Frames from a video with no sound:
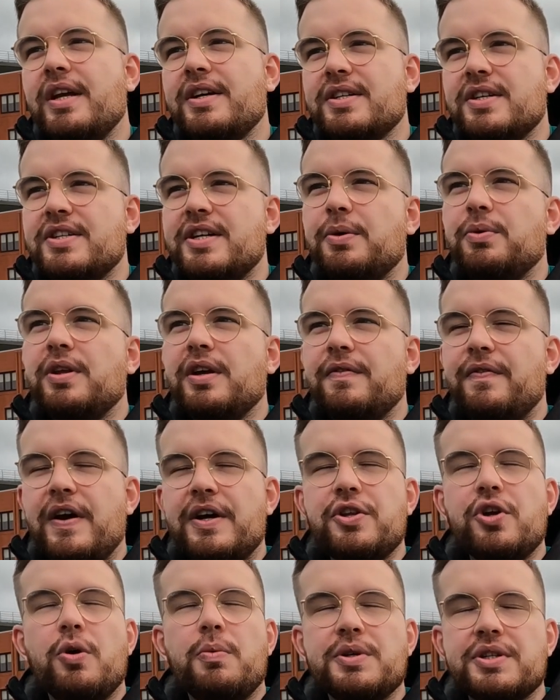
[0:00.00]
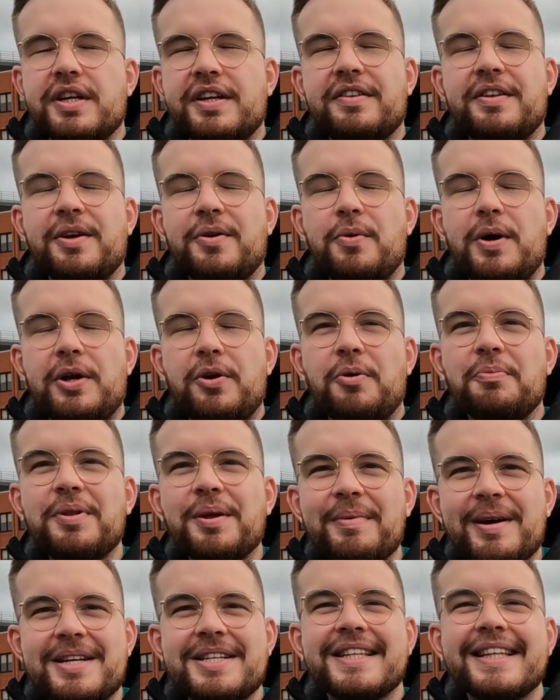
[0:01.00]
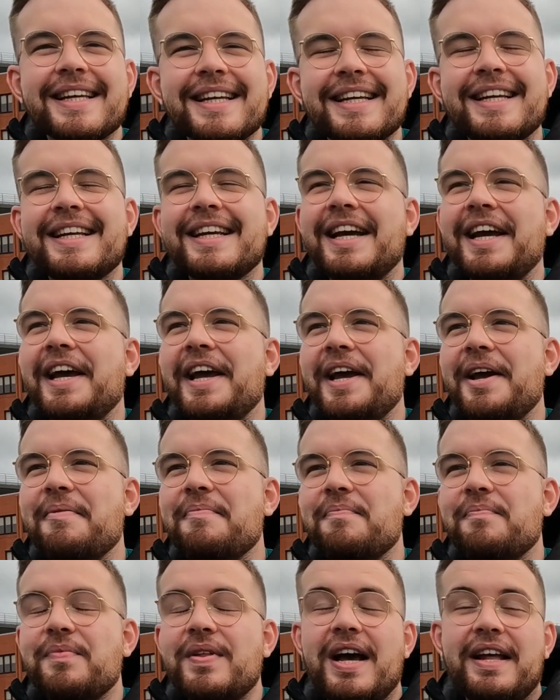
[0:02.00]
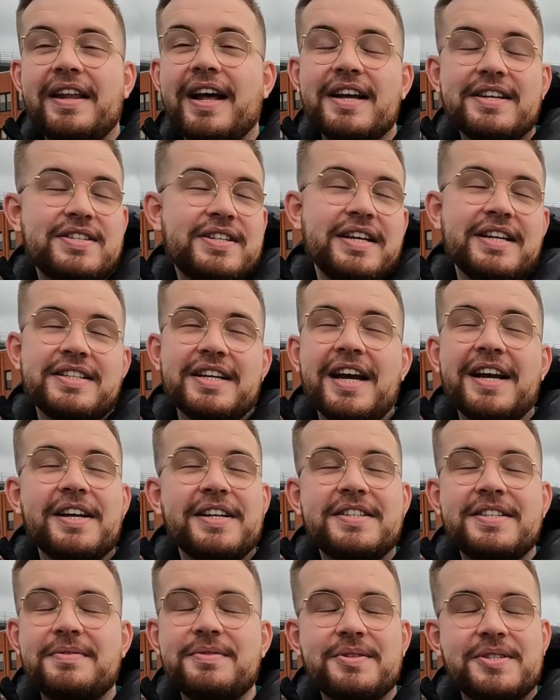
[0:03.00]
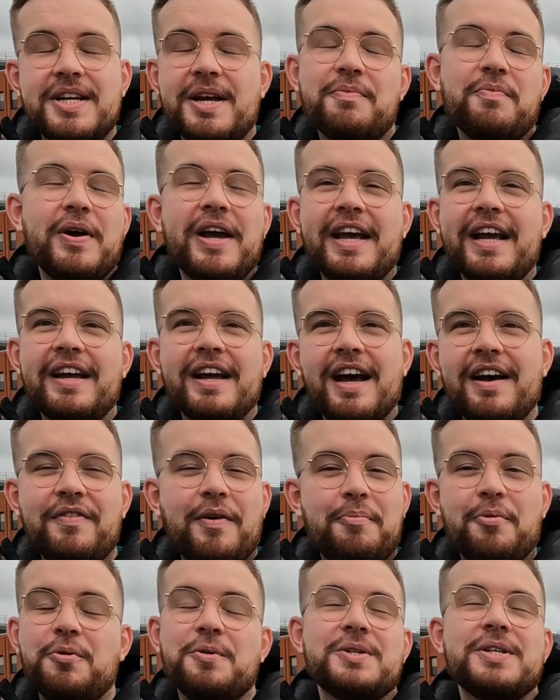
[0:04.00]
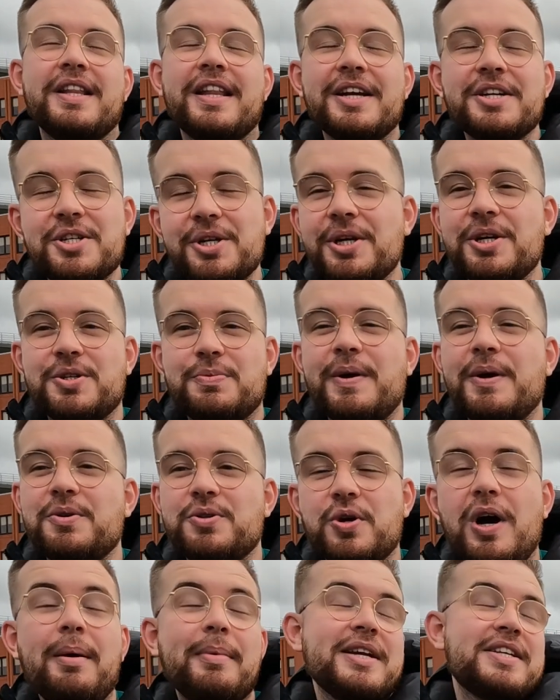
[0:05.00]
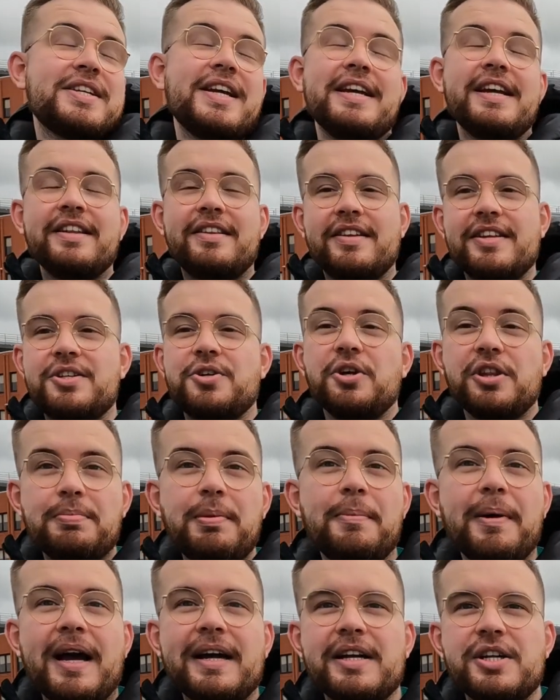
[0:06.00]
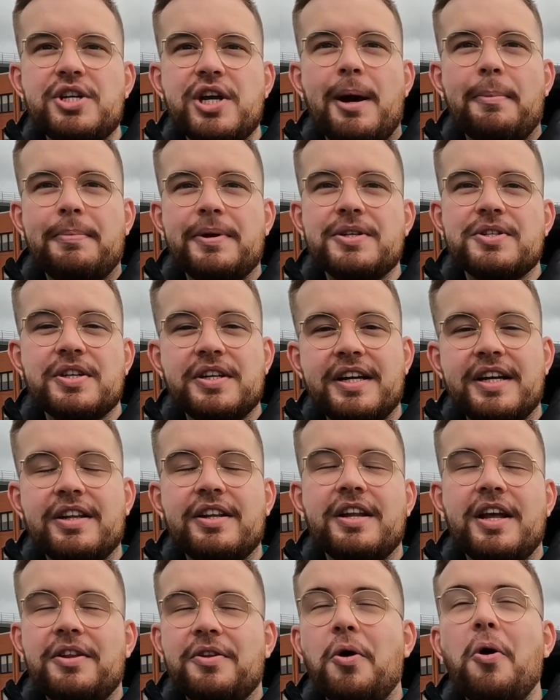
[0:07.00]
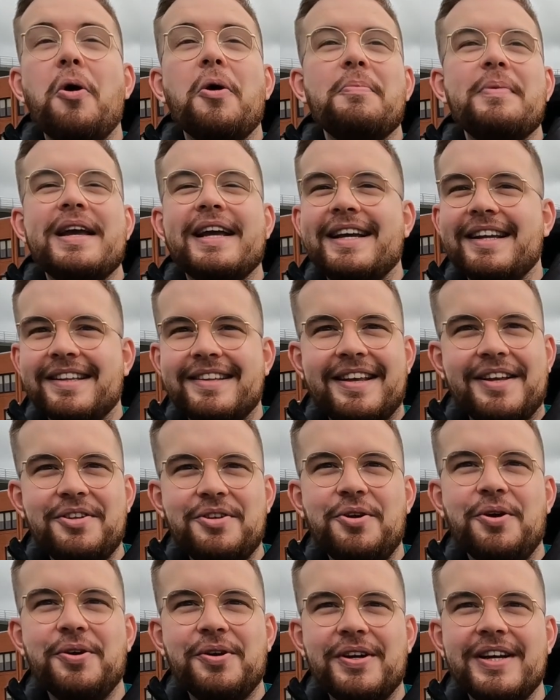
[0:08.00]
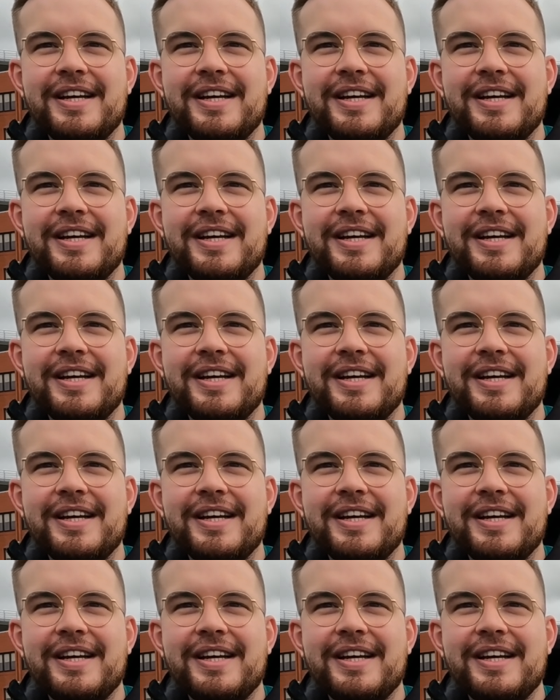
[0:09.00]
as a Celtic fan, you always like to go in optimistic. And that's the exact same way I've approached it this year as well. So I'm excited. It's good to be back in the Champions League and long may it continue.